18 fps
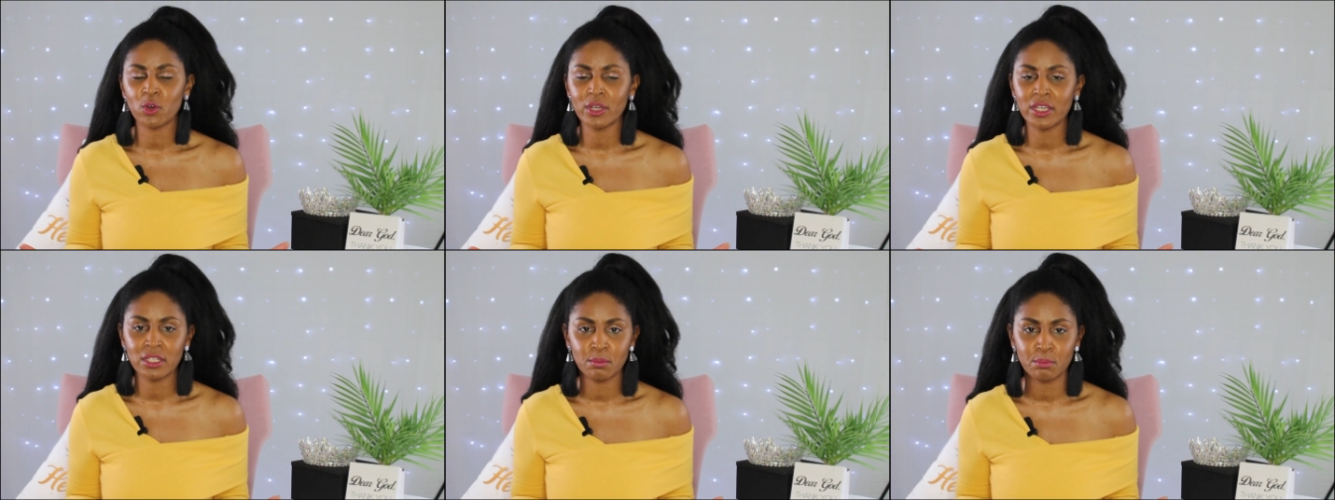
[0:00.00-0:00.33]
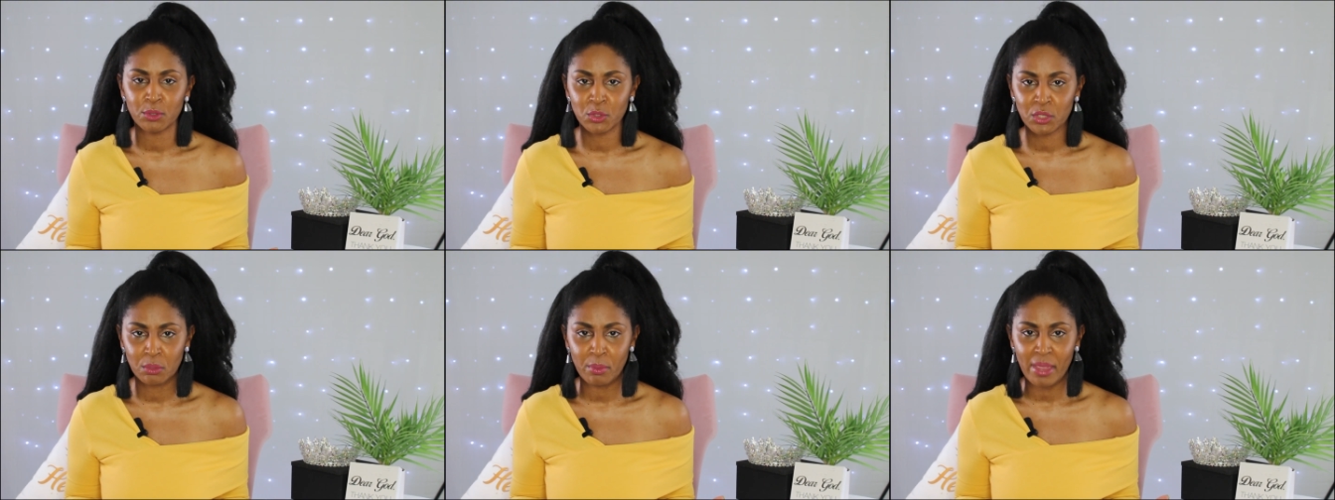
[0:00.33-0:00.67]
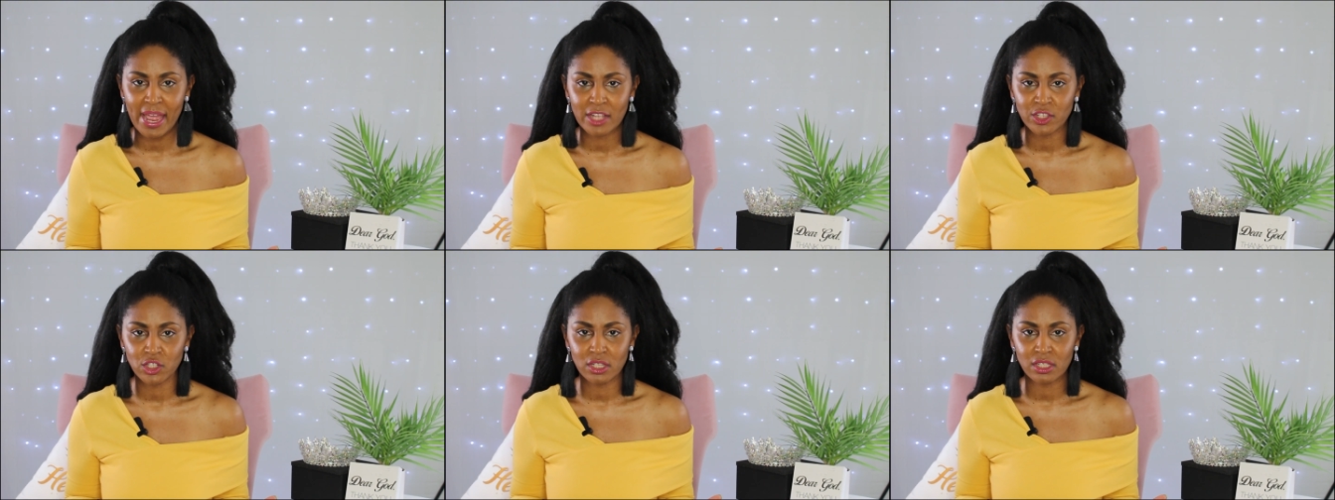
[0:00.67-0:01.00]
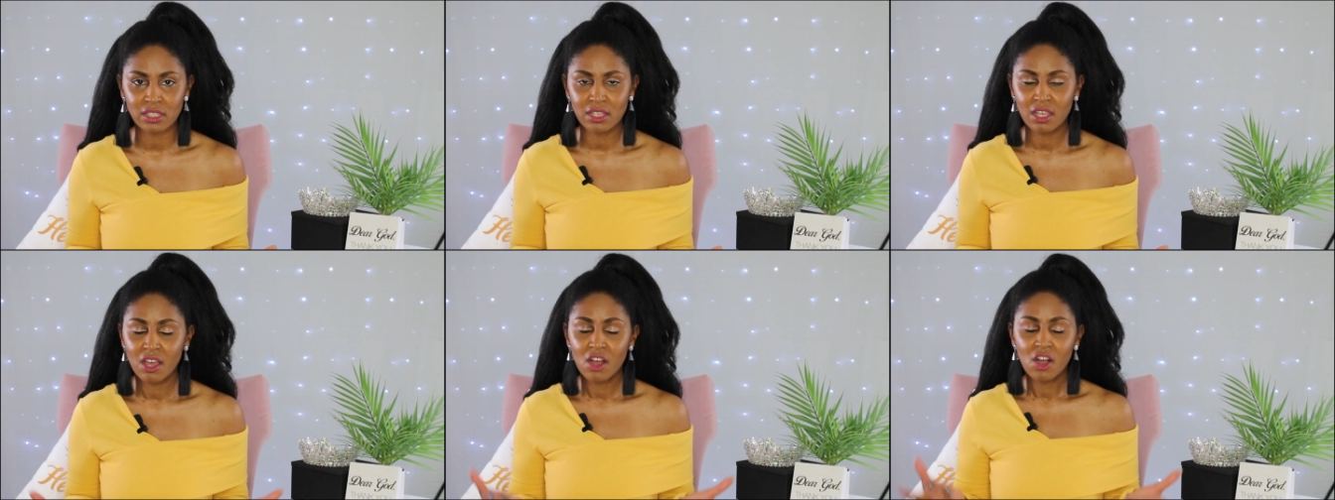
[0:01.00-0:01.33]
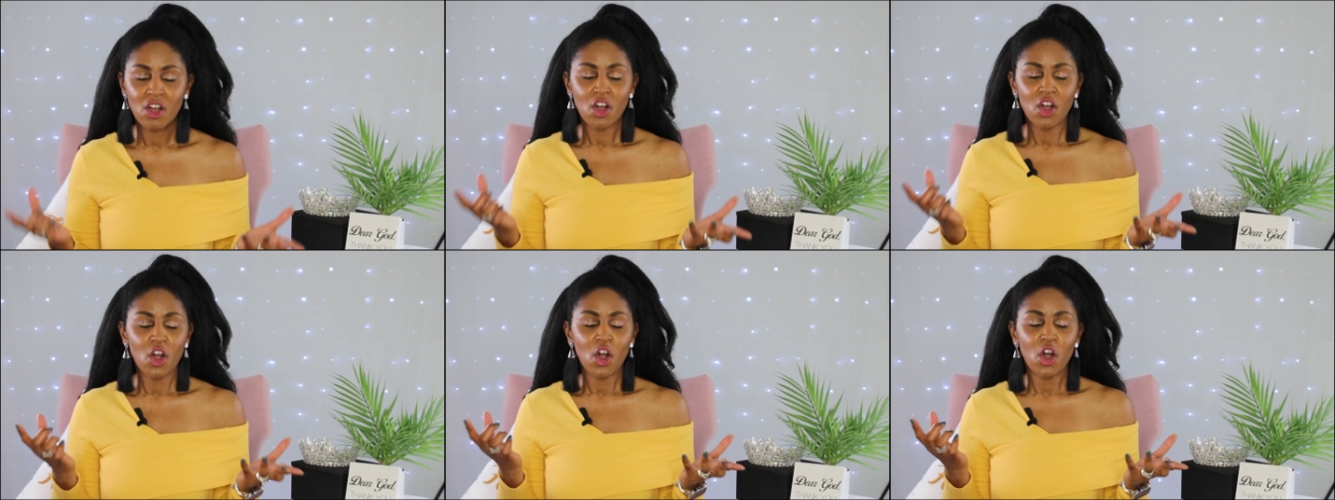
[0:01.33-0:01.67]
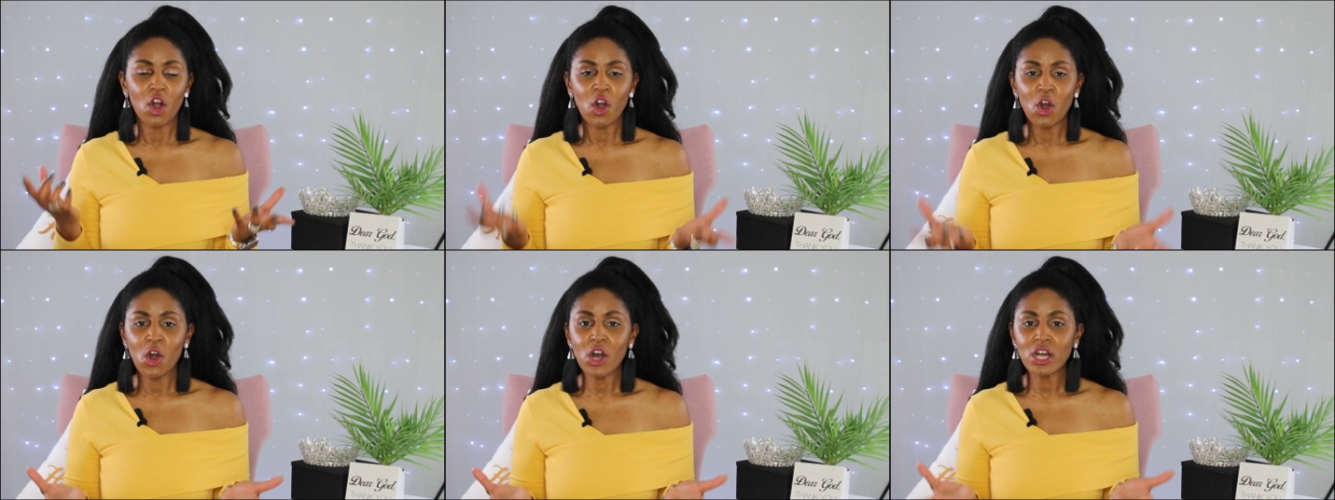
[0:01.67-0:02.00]
in beauty pageants.
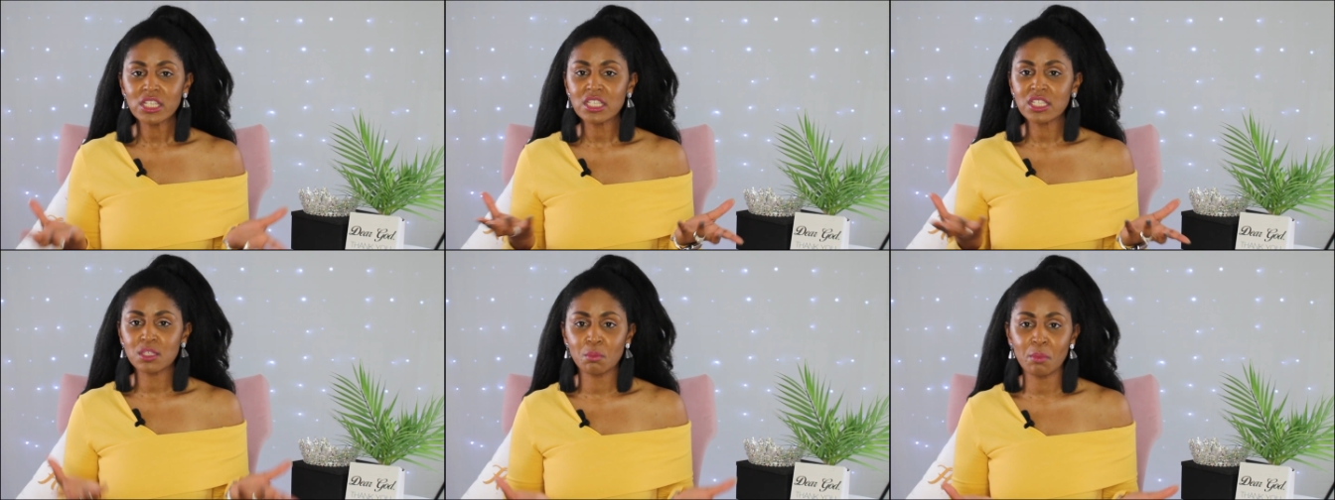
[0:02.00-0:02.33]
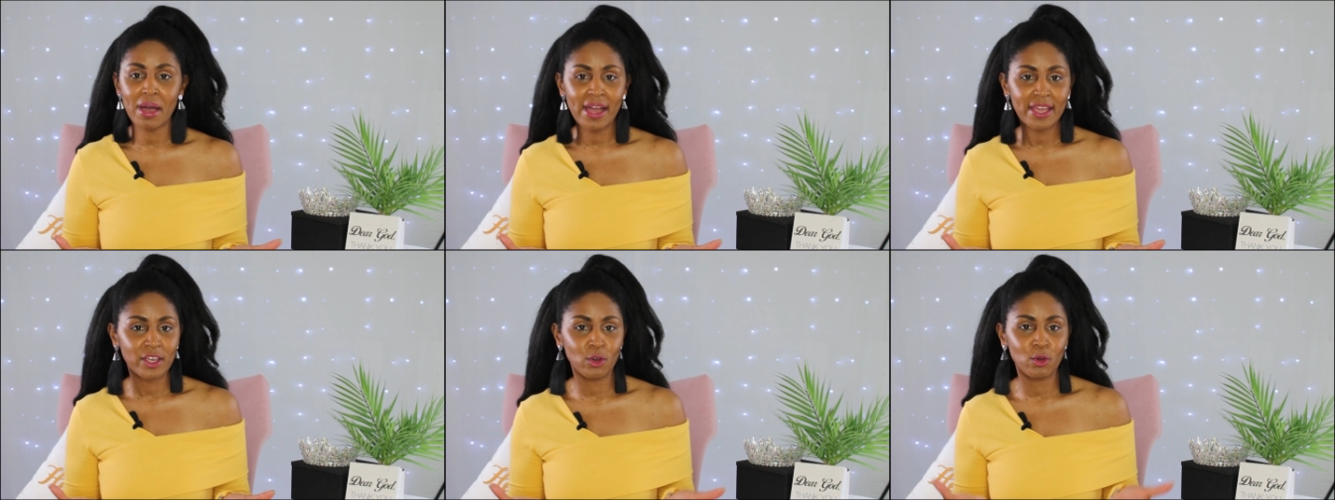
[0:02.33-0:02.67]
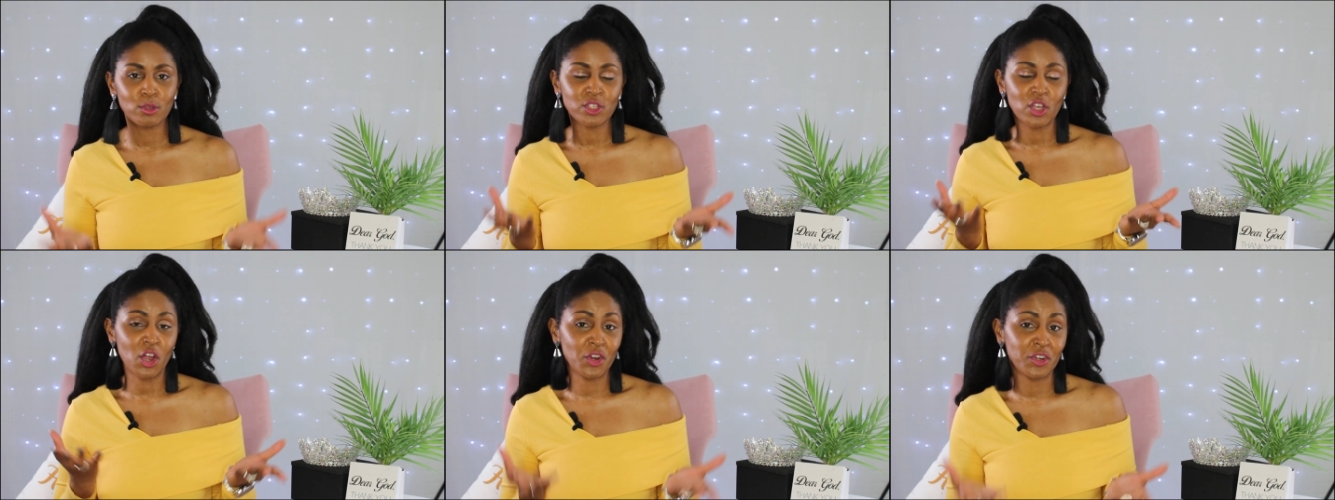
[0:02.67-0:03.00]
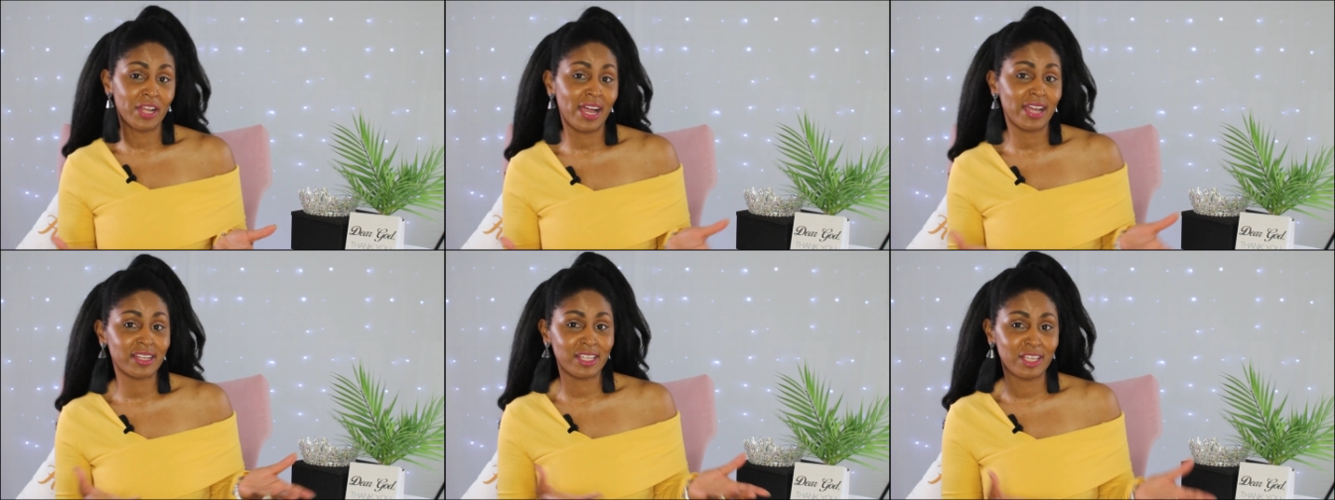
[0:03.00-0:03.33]
All smiles are not